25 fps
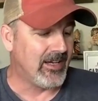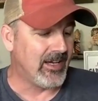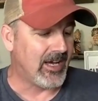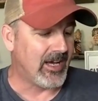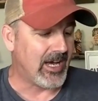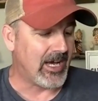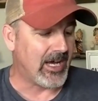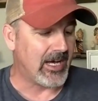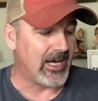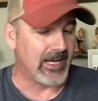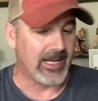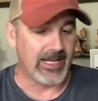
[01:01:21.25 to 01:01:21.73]

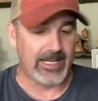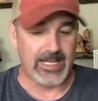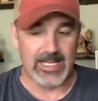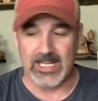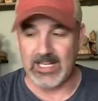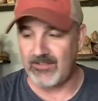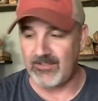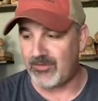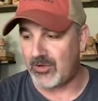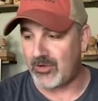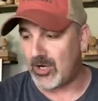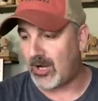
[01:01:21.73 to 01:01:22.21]
Uh, again,
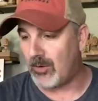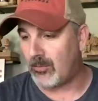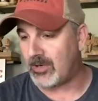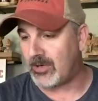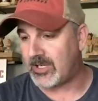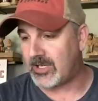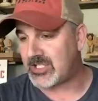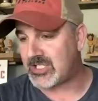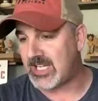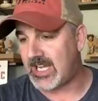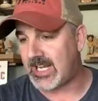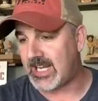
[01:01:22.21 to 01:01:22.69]
if you all
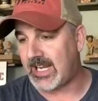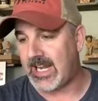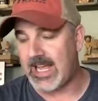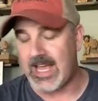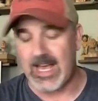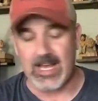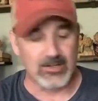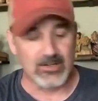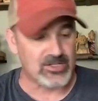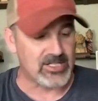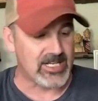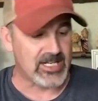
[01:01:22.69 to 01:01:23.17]
want to check it
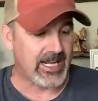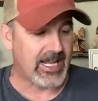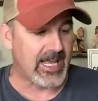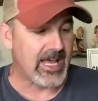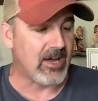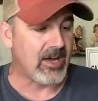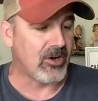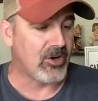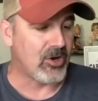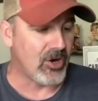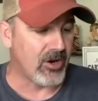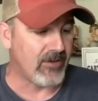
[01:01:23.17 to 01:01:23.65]
out, check
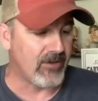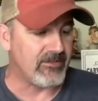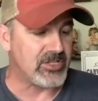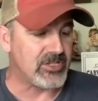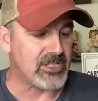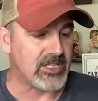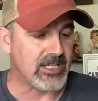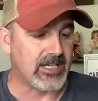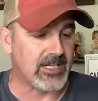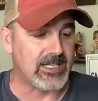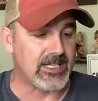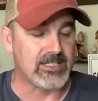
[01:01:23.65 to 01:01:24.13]
out Carving
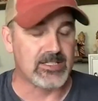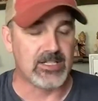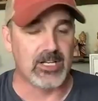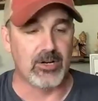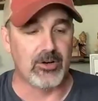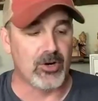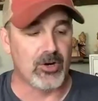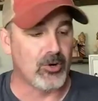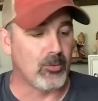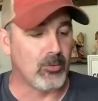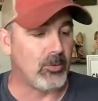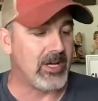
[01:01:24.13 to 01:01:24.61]
Junkies. Go
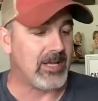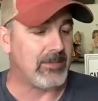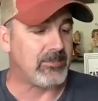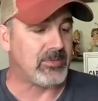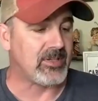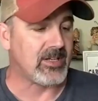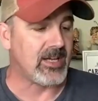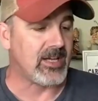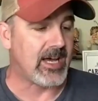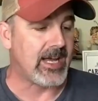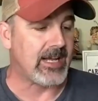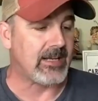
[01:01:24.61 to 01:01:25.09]
to her
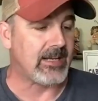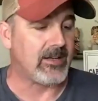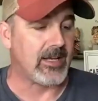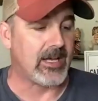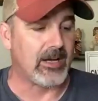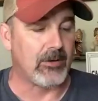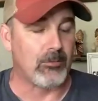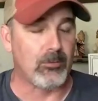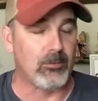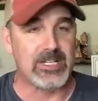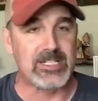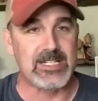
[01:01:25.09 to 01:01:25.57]
website.
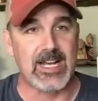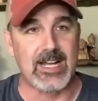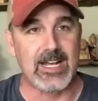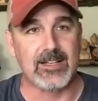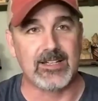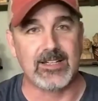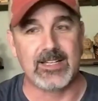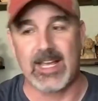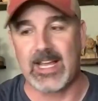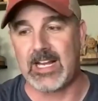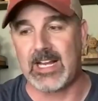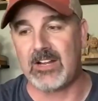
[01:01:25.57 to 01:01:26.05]
Uh, reach out
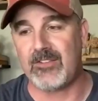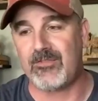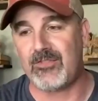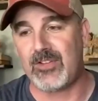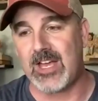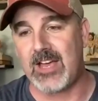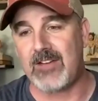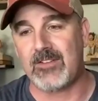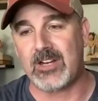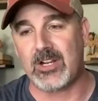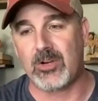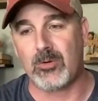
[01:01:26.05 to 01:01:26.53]
to Dana if you
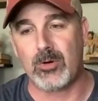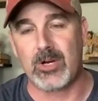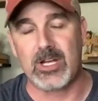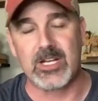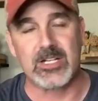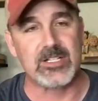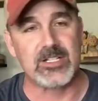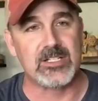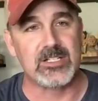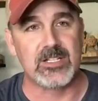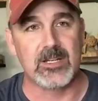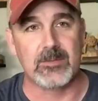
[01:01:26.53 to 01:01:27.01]
have any
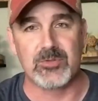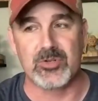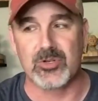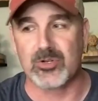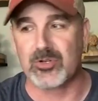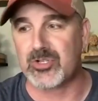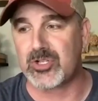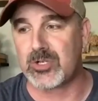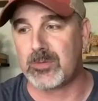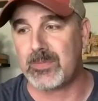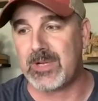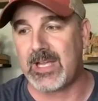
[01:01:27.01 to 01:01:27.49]
questions. I'm sure
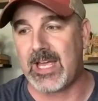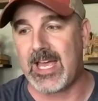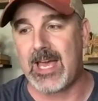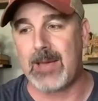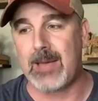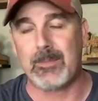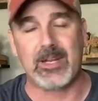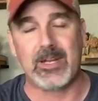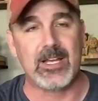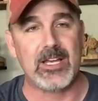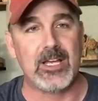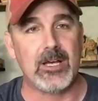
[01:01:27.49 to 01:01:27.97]
she'll be
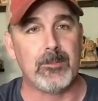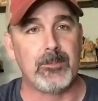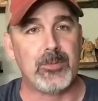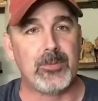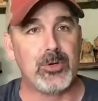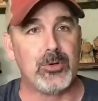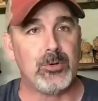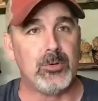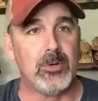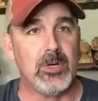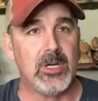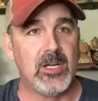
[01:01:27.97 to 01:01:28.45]
happy to help
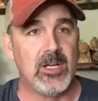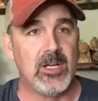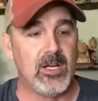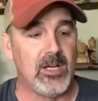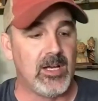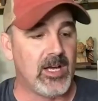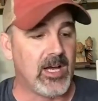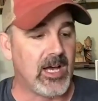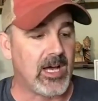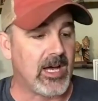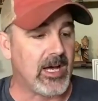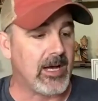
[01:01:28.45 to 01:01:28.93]
you.
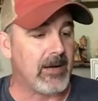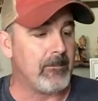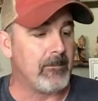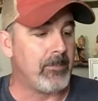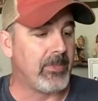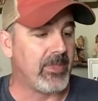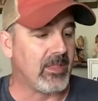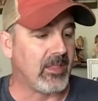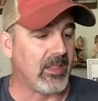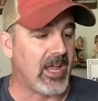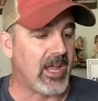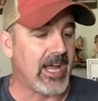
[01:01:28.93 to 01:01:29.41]
Um,
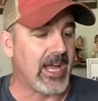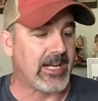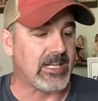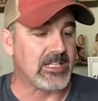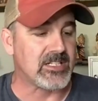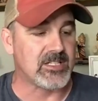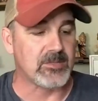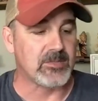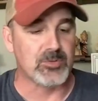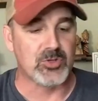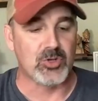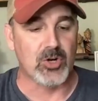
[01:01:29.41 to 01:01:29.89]
like and
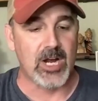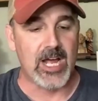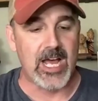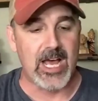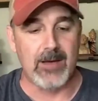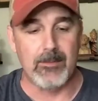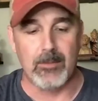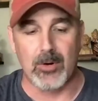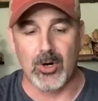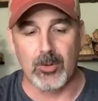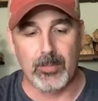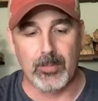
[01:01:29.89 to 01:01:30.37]

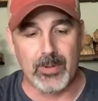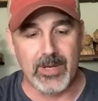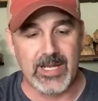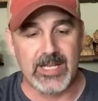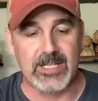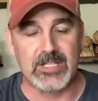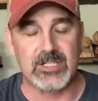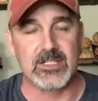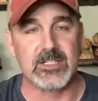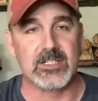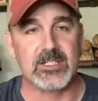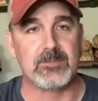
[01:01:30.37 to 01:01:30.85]
subscribe her
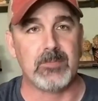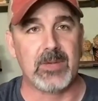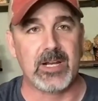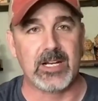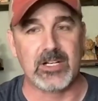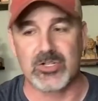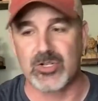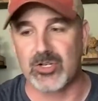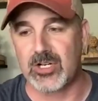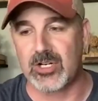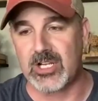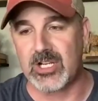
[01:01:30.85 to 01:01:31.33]
pages. Make
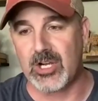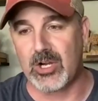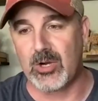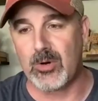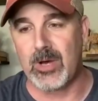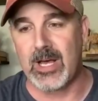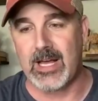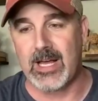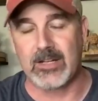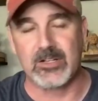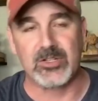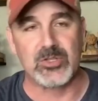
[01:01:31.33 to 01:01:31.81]
sure you go
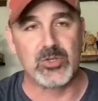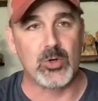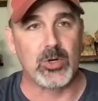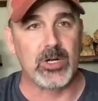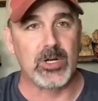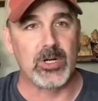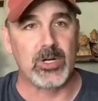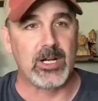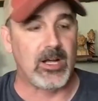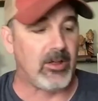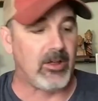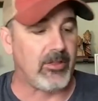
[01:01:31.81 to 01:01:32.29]
out and
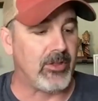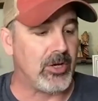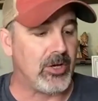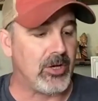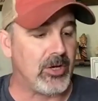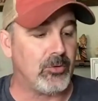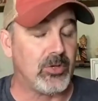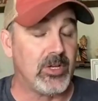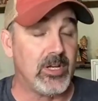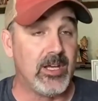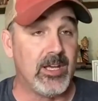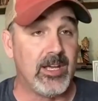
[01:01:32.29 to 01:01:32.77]
join all
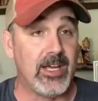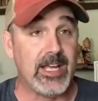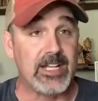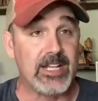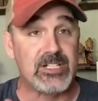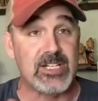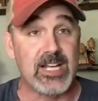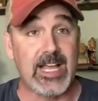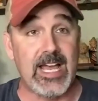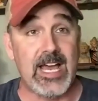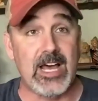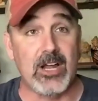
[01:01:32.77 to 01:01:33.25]
those. And
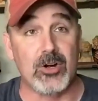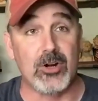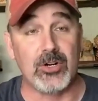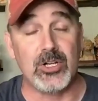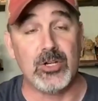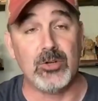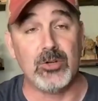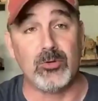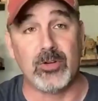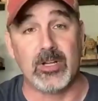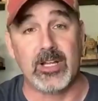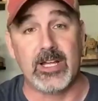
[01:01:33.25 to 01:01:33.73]
check out her
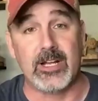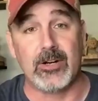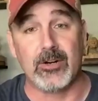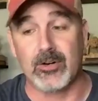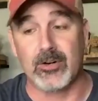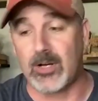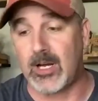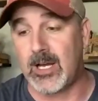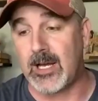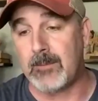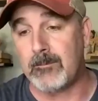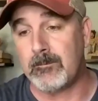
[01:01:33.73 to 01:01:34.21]

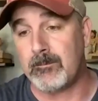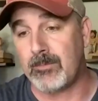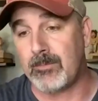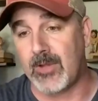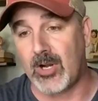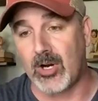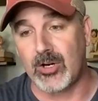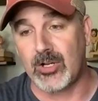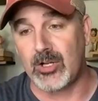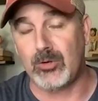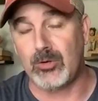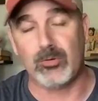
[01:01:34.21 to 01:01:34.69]
newsletter. Um,
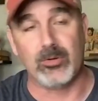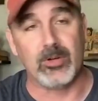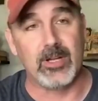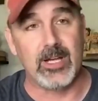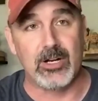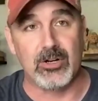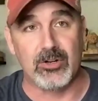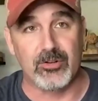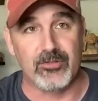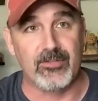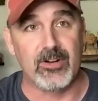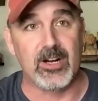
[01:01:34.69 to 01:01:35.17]
her
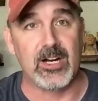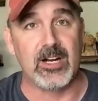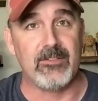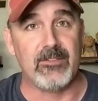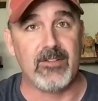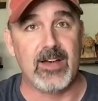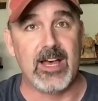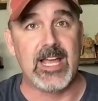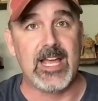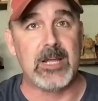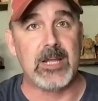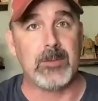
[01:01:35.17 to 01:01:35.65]
newsletter is very
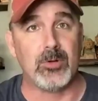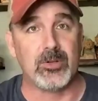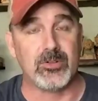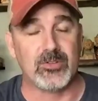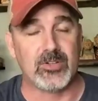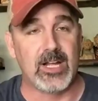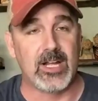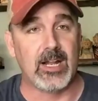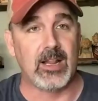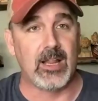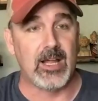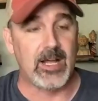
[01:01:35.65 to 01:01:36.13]
valuable. It's
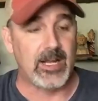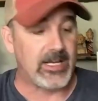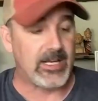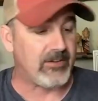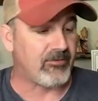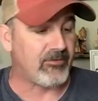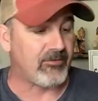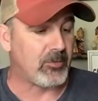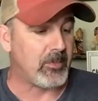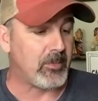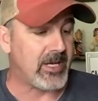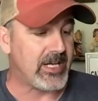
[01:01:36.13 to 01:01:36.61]
got a lot of
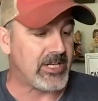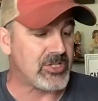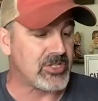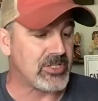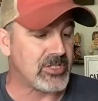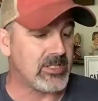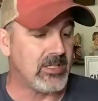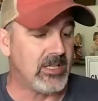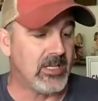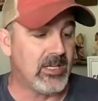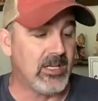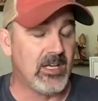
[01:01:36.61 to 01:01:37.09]

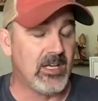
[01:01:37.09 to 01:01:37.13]
information.